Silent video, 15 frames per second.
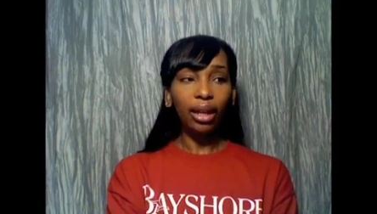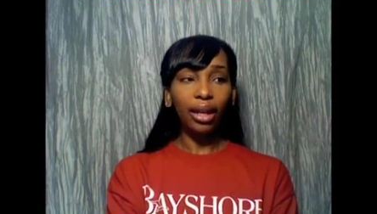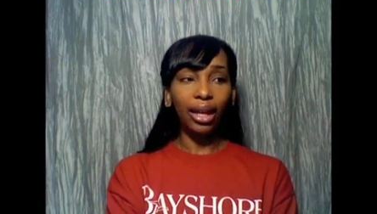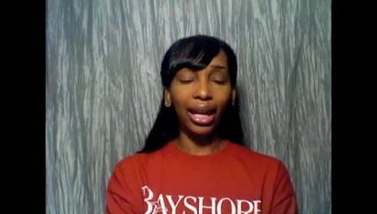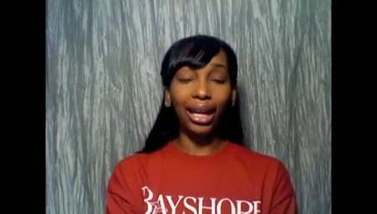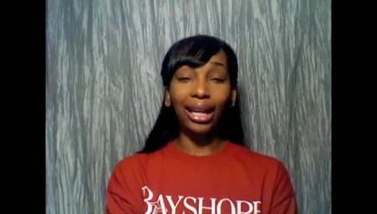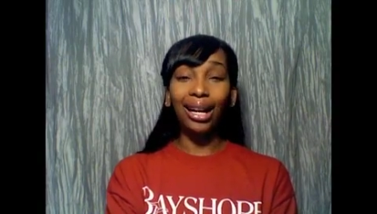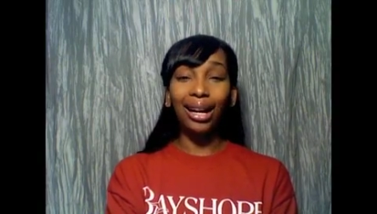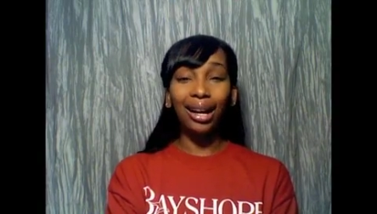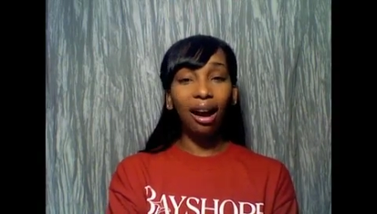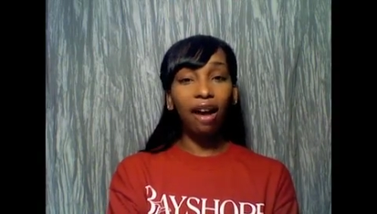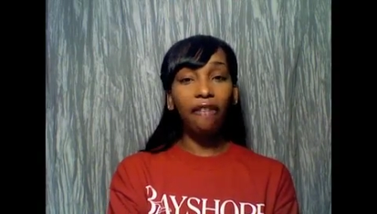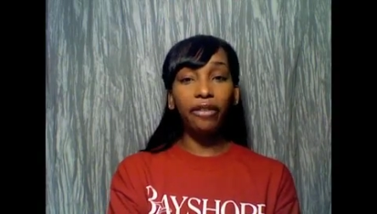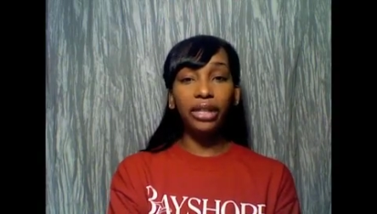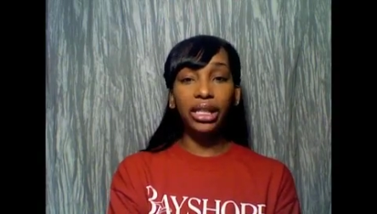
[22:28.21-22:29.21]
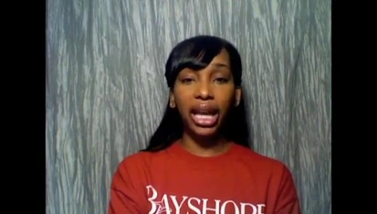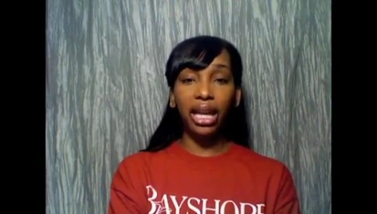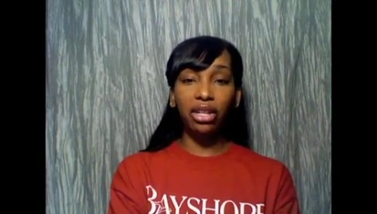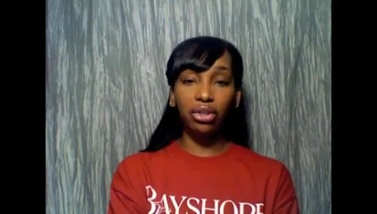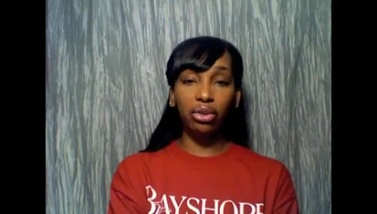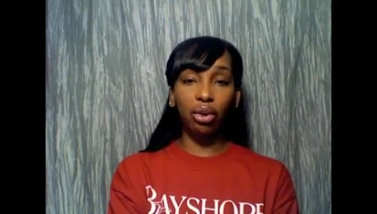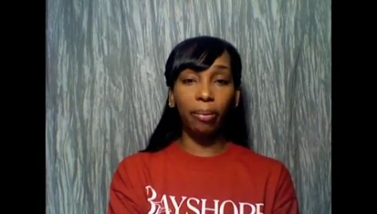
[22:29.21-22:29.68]
in a
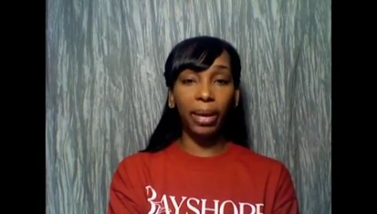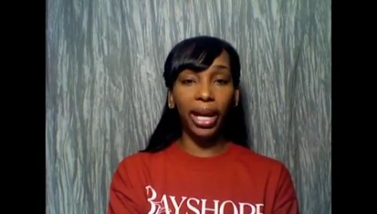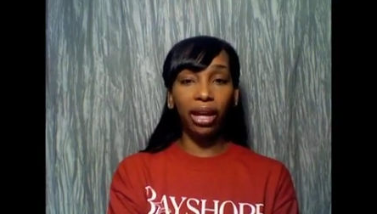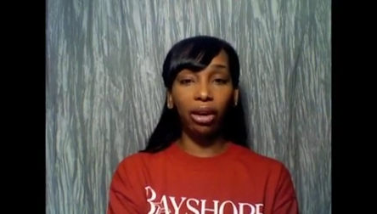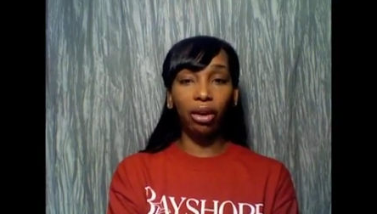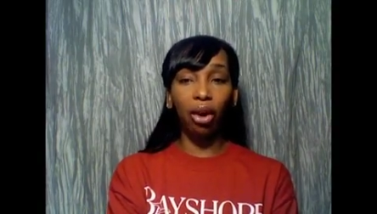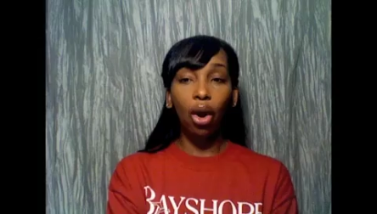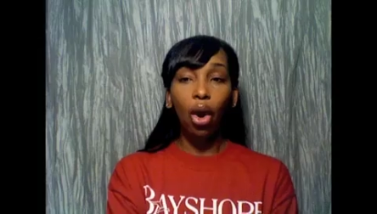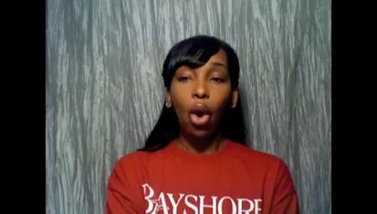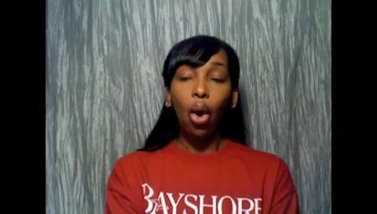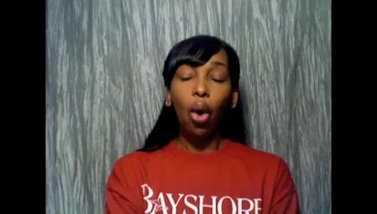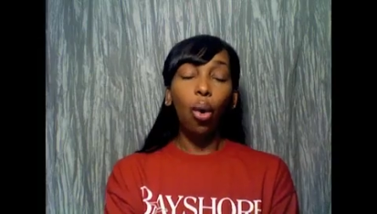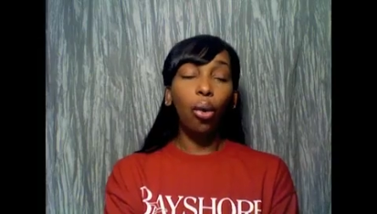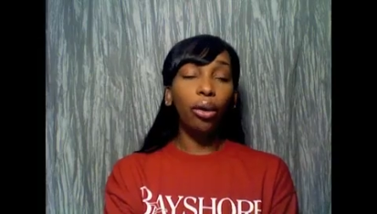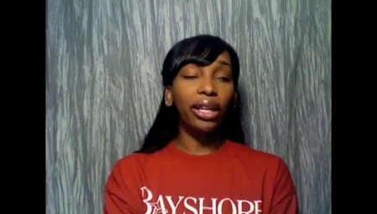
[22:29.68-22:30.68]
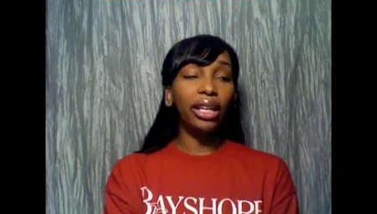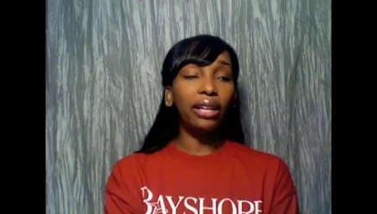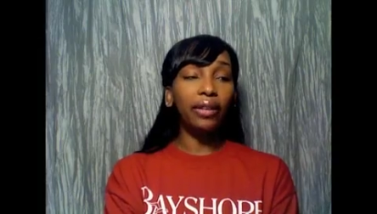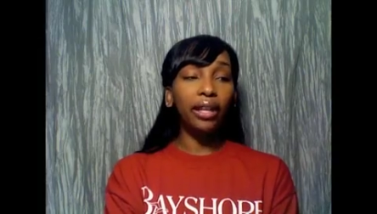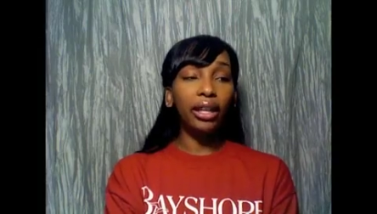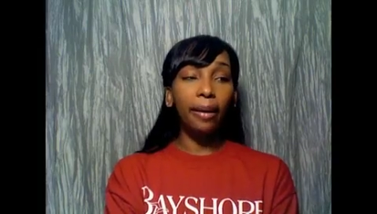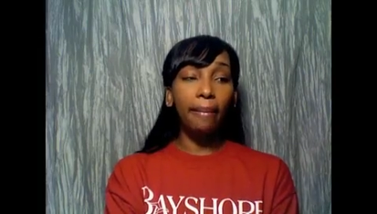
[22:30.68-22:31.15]
confrontational manner or
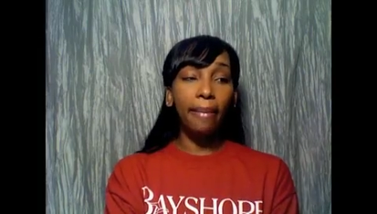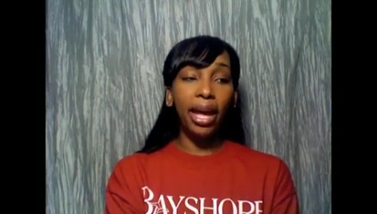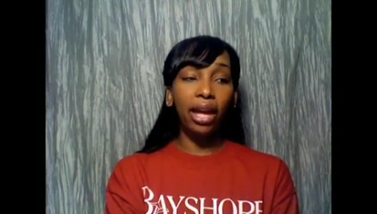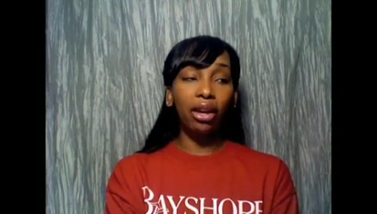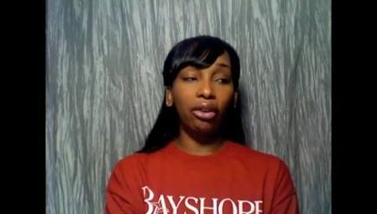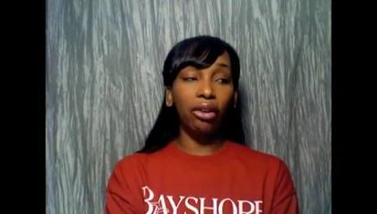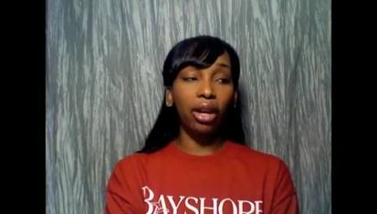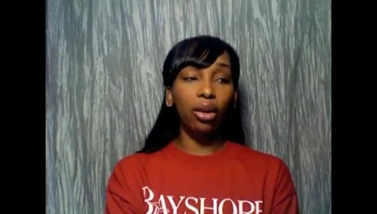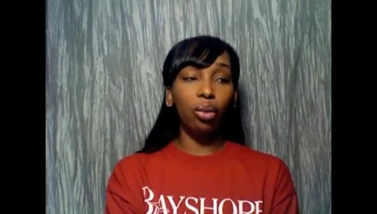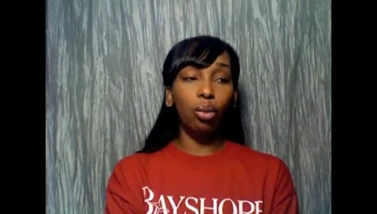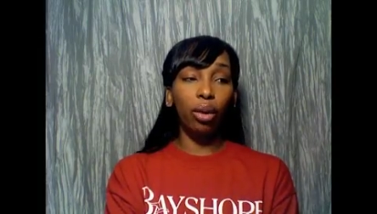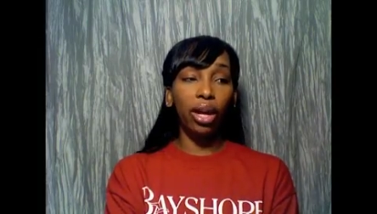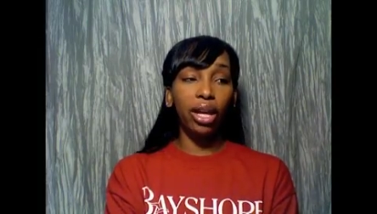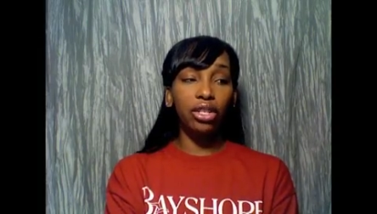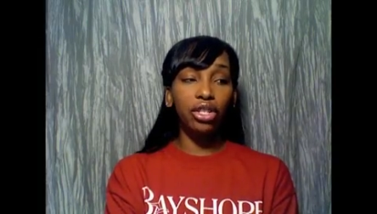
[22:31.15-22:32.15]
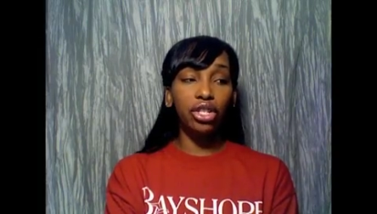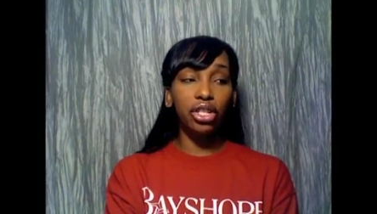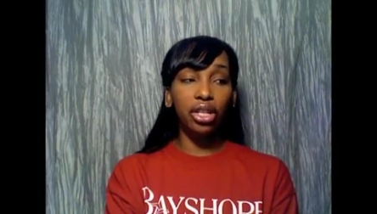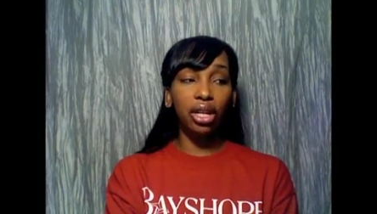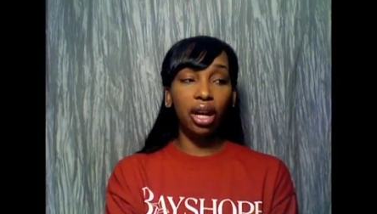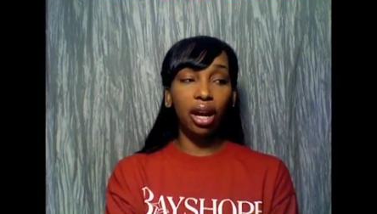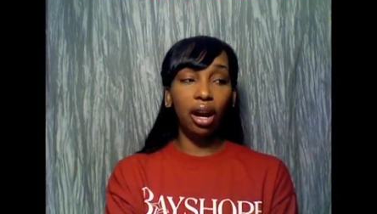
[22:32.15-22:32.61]
even a manner in which
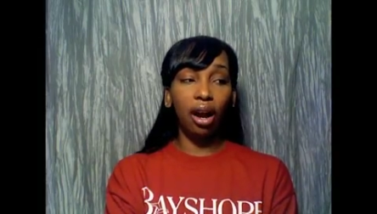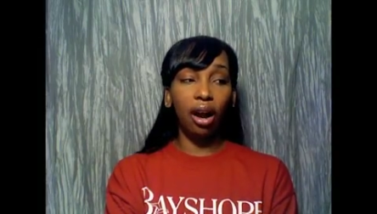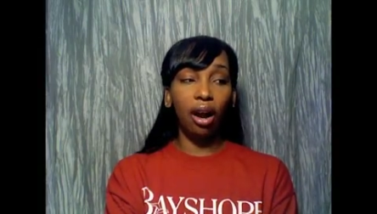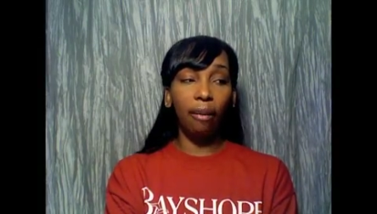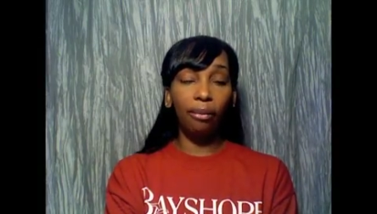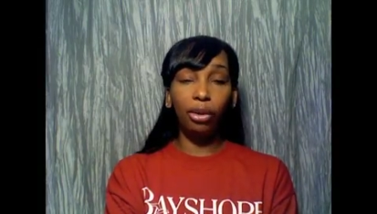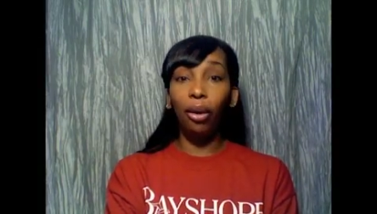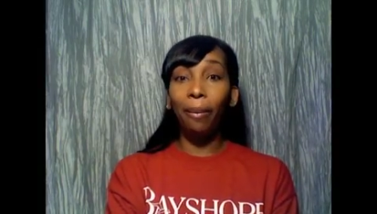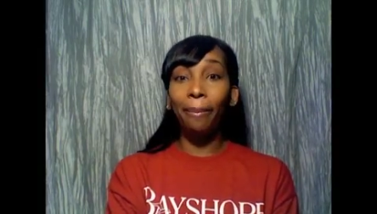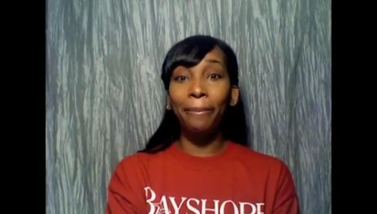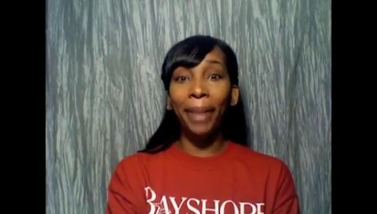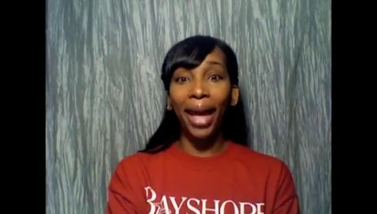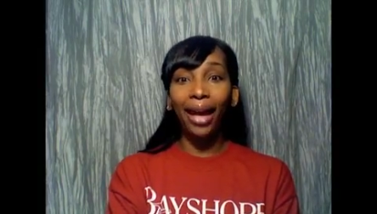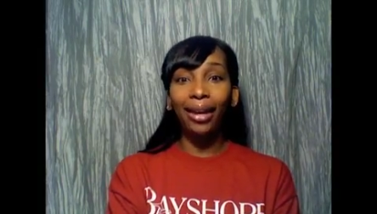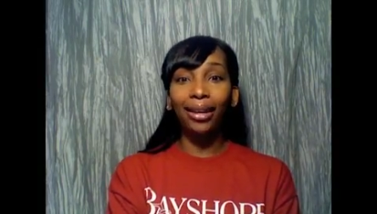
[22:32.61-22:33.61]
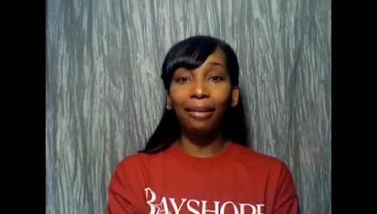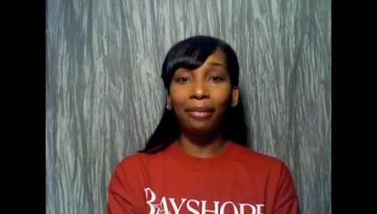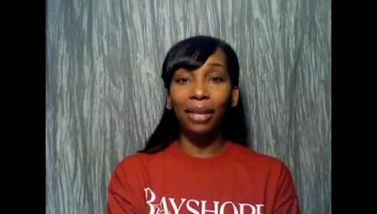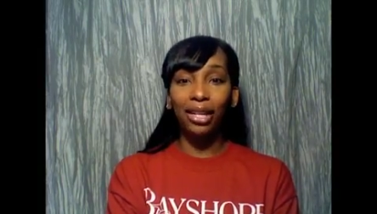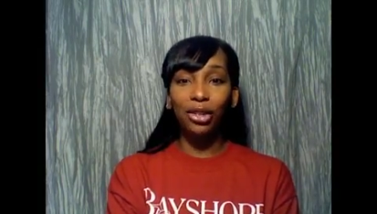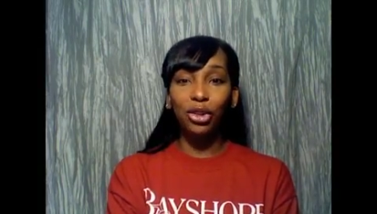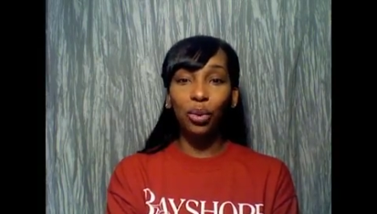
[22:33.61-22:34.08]
um, you'll back him
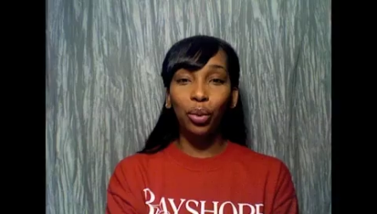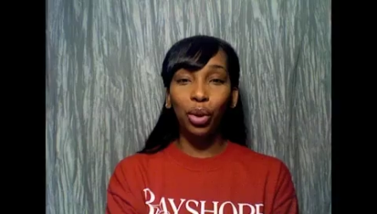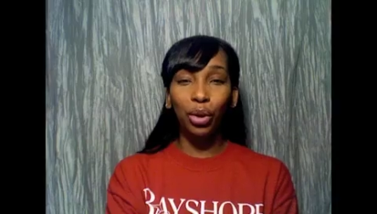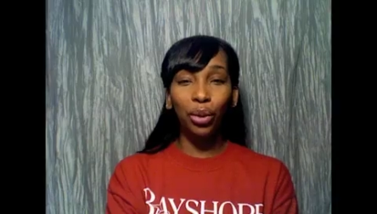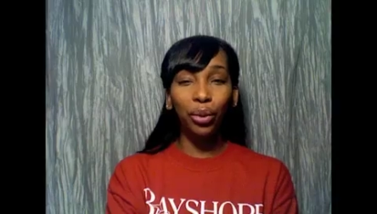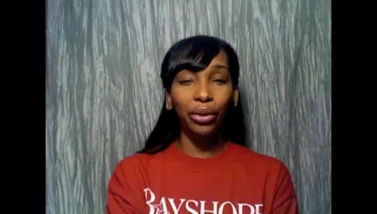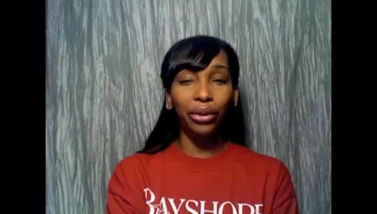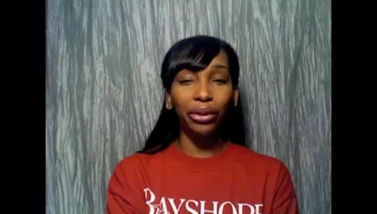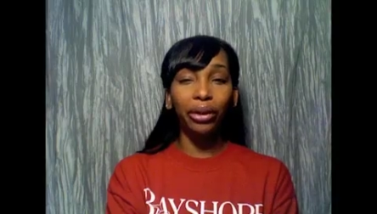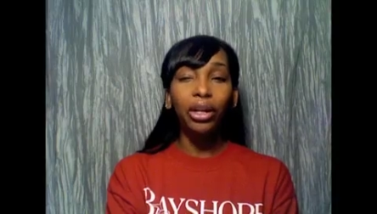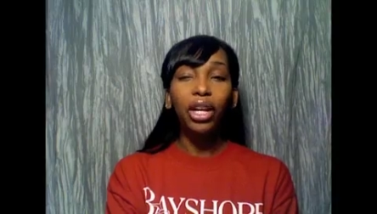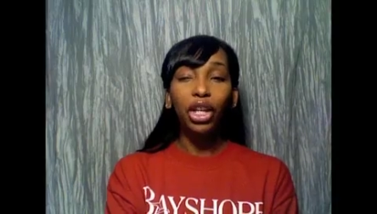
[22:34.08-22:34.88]
into a corner.